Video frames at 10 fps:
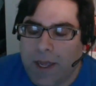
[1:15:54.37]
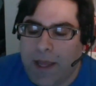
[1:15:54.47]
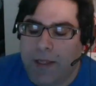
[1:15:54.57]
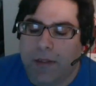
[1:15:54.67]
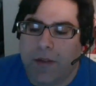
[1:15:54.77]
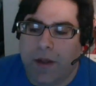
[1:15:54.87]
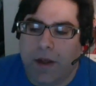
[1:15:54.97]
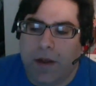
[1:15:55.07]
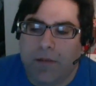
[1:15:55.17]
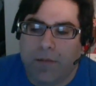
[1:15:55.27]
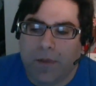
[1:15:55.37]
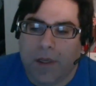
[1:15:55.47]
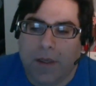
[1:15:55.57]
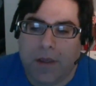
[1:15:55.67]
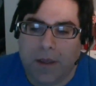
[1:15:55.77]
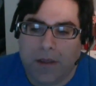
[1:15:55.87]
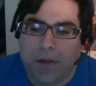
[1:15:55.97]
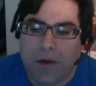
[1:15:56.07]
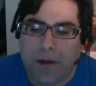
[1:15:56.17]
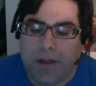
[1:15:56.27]
And
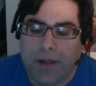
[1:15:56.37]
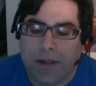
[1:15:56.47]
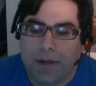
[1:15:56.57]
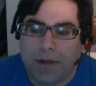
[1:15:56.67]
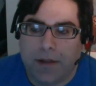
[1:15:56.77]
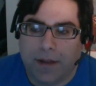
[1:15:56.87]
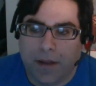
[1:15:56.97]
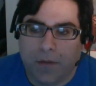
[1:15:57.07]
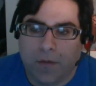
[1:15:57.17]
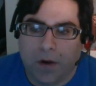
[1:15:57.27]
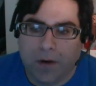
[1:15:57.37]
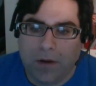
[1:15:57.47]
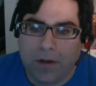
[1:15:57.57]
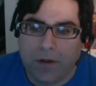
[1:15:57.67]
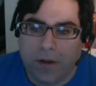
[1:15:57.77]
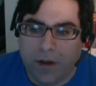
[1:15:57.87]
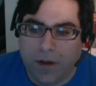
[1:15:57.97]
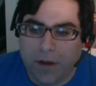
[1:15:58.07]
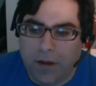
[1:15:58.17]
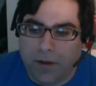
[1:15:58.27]
I think as far as
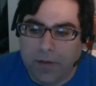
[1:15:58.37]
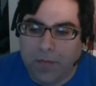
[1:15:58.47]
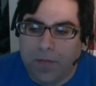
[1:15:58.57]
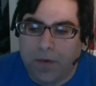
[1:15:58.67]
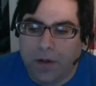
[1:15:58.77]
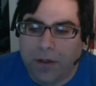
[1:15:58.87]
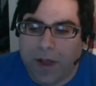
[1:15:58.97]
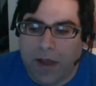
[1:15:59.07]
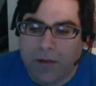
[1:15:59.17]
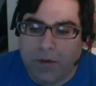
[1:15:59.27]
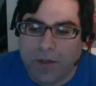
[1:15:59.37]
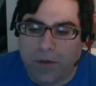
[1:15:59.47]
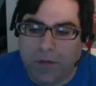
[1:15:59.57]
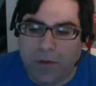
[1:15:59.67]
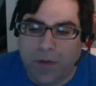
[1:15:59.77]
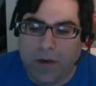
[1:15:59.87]
Assad himself, I